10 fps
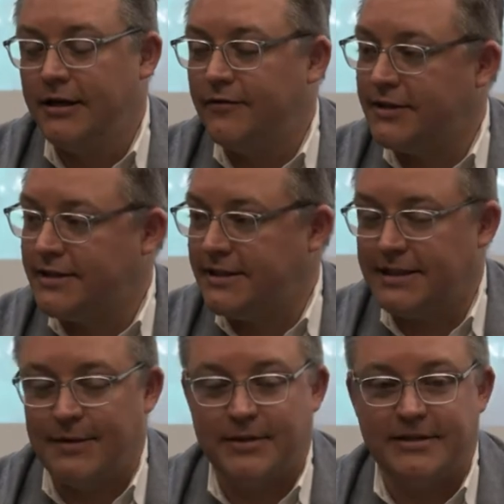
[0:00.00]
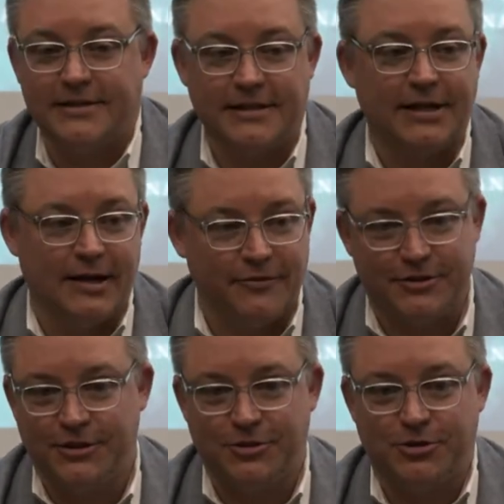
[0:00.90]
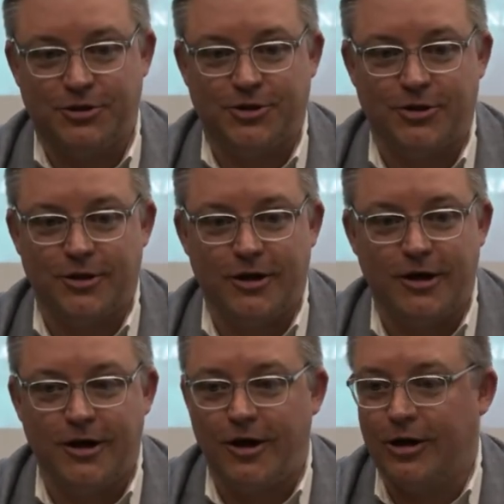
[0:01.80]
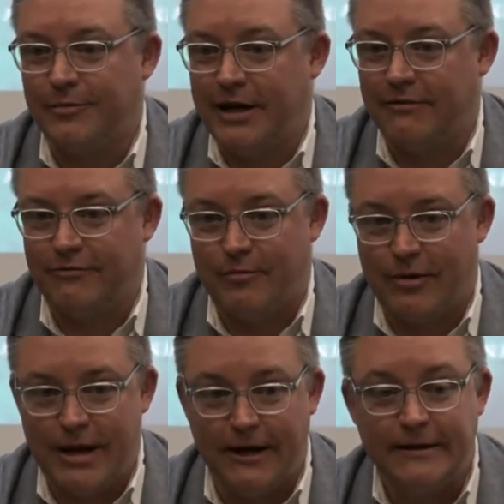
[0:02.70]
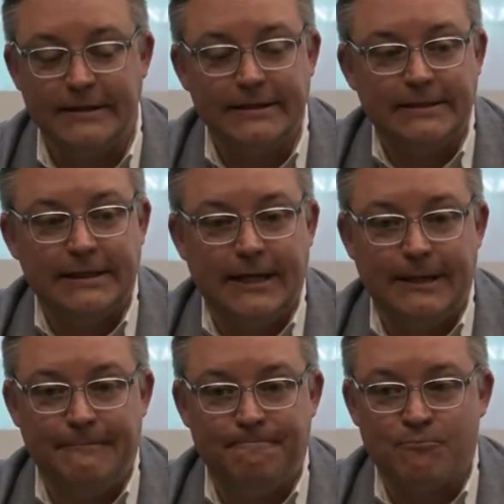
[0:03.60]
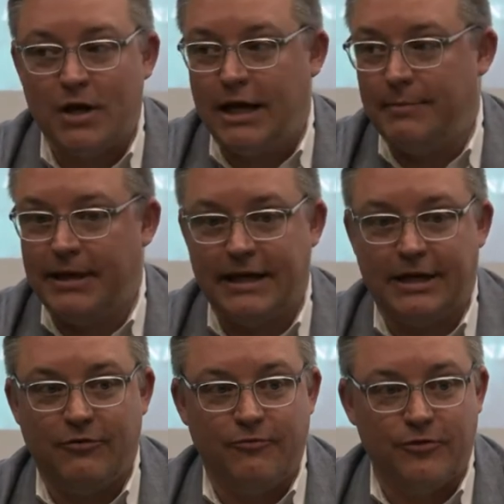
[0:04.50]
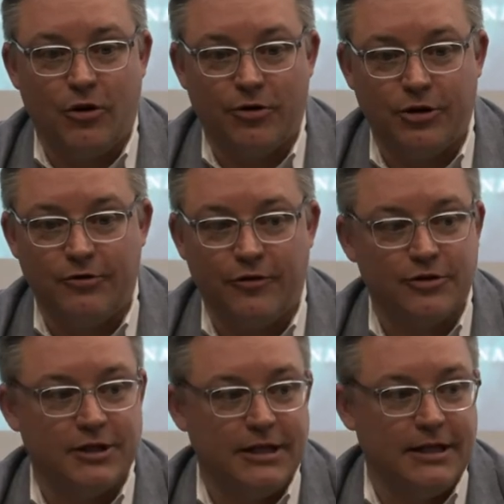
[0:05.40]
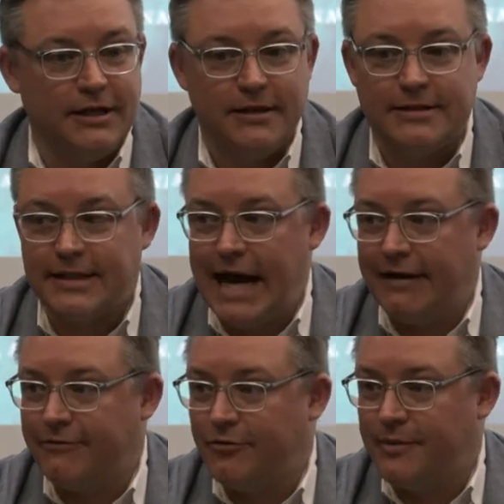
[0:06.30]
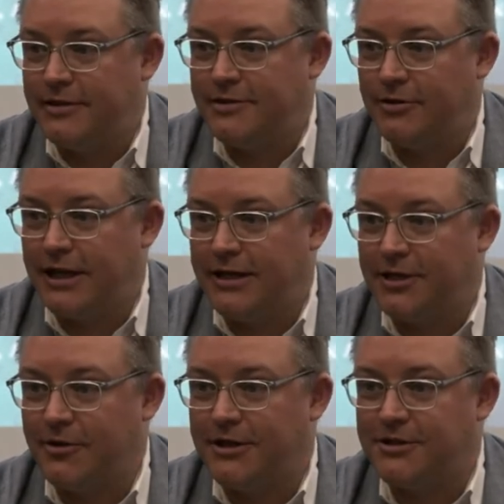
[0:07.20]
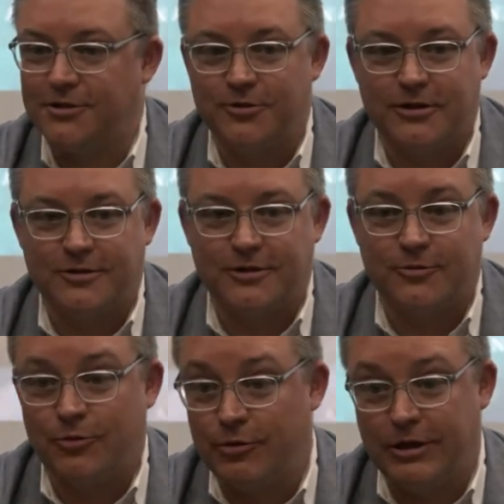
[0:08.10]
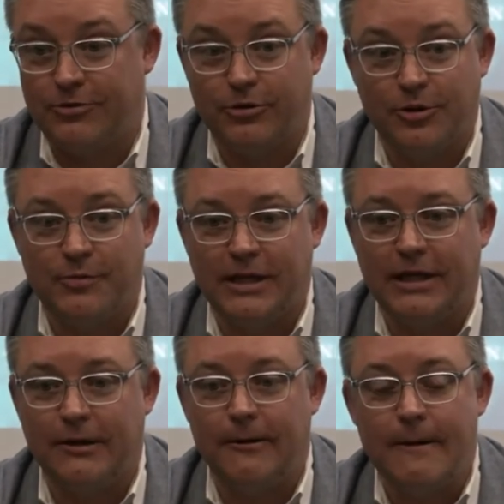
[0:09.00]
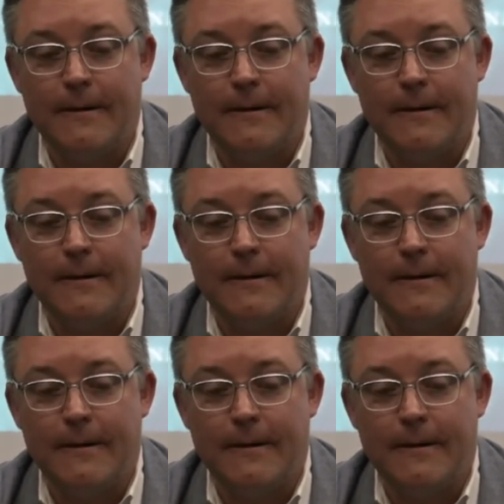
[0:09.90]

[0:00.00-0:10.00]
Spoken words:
for the city's IPCC conference that you just heard all about from Brenna. And a big thank you to all the university staff who have been so kind and gracious to us. We're really thrilled to be here